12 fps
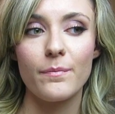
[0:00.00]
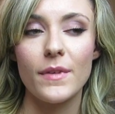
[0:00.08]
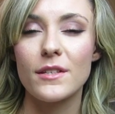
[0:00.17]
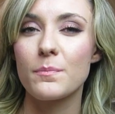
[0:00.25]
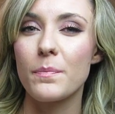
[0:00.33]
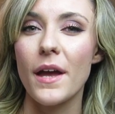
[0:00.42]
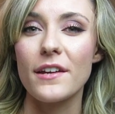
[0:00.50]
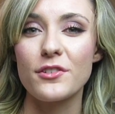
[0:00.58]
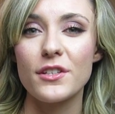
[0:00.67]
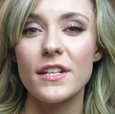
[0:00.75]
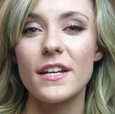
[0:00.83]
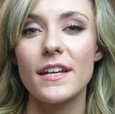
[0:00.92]

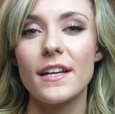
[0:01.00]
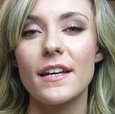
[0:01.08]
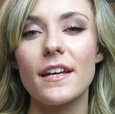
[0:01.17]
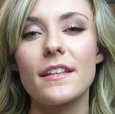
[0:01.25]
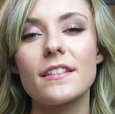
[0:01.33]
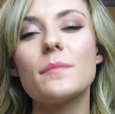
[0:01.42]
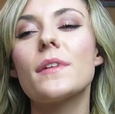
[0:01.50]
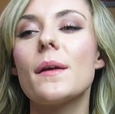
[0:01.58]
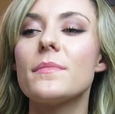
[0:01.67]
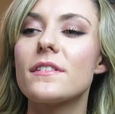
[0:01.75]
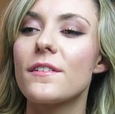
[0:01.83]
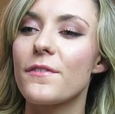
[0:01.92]
Especially,
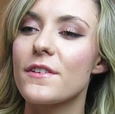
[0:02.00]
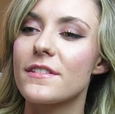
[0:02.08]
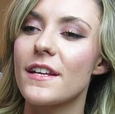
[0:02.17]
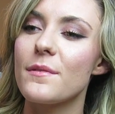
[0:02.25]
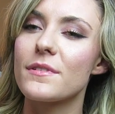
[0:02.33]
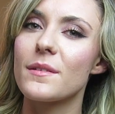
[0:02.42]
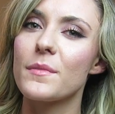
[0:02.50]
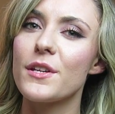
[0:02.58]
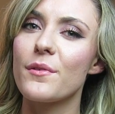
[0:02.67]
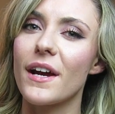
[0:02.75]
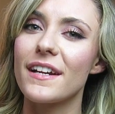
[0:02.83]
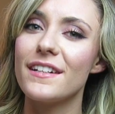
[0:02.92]
sometimes it's a first date with someone
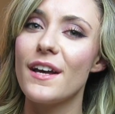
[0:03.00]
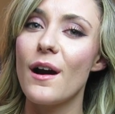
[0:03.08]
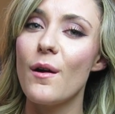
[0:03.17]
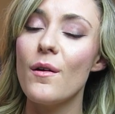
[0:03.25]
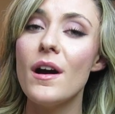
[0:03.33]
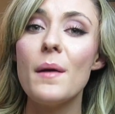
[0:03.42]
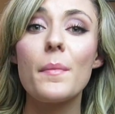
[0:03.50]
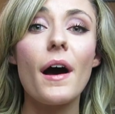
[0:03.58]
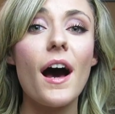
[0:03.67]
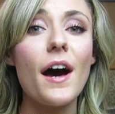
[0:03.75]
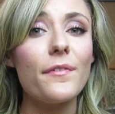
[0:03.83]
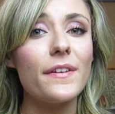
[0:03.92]
you kind of know,
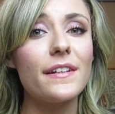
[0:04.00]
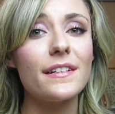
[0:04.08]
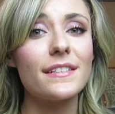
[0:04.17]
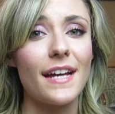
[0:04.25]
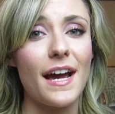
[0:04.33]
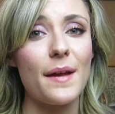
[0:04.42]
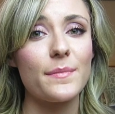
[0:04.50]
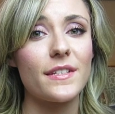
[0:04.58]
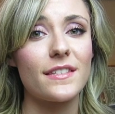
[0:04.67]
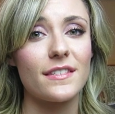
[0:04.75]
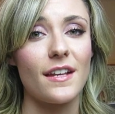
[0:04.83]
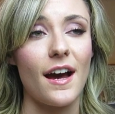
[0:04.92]
but oftentimes
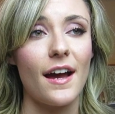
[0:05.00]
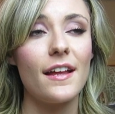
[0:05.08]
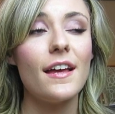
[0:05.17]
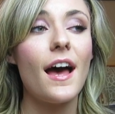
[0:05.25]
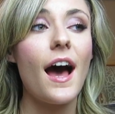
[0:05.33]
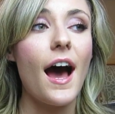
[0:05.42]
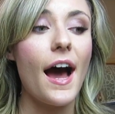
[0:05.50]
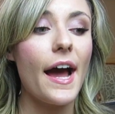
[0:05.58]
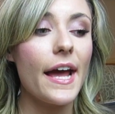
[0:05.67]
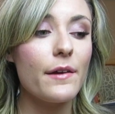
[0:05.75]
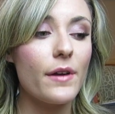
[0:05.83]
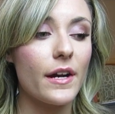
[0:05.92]
it's not.
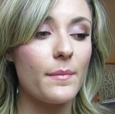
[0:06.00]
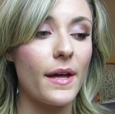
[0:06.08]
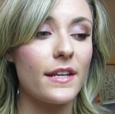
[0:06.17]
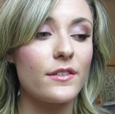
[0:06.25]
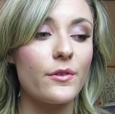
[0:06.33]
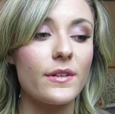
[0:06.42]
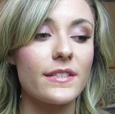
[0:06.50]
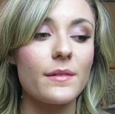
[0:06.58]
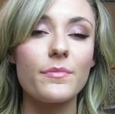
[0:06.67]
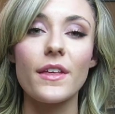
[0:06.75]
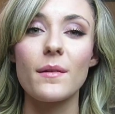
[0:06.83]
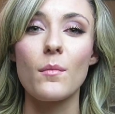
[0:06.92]
I recommend doing
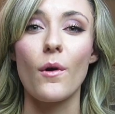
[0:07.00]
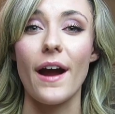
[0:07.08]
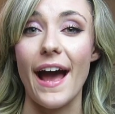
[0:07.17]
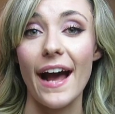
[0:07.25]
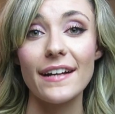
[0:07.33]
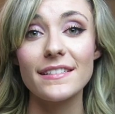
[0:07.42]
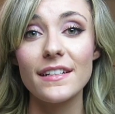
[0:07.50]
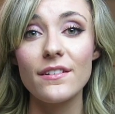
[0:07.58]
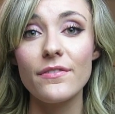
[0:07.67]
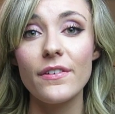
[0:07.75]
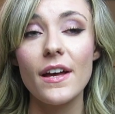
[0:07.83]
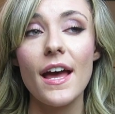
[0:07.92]
something more
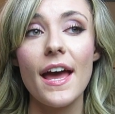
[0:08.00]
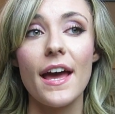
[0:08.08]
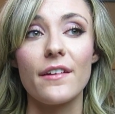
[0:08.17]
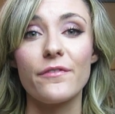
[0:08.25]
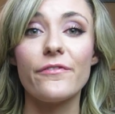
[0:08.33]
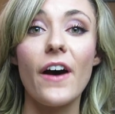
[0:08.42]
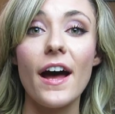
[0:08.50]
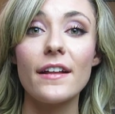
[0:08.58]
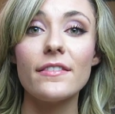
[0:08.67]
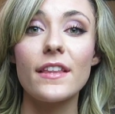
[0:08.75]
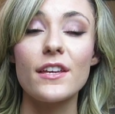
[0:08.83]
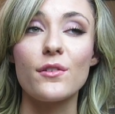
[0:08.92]
active and
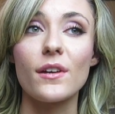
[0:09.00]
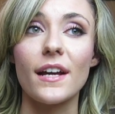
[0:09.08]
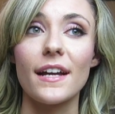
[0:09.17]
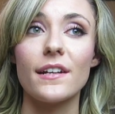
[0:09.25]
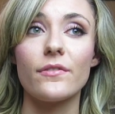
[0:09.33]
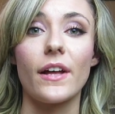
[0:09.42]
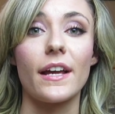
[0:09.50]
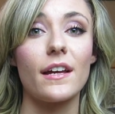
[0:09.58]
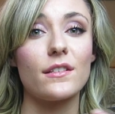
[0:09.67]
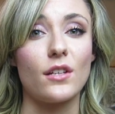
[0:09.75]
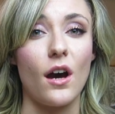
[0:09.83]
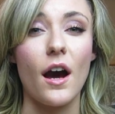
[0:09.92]
fun that you can kind of like
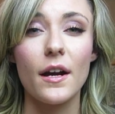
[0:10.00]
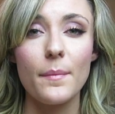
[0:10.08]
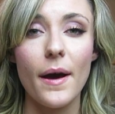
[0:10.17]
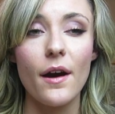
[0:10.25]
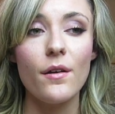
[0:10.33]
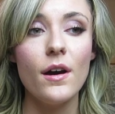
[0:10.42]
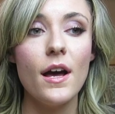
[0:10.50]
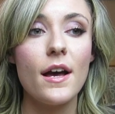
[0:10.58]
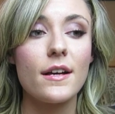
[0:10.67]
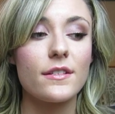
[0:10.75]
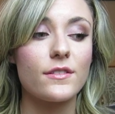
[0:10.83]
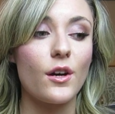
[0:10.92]
talk about.
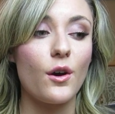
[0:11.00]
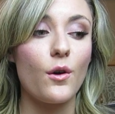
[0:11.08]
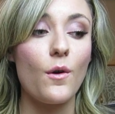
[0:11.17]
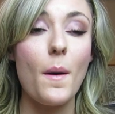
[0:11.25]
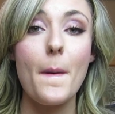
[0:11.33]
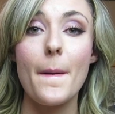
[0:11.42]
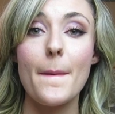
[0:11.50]
So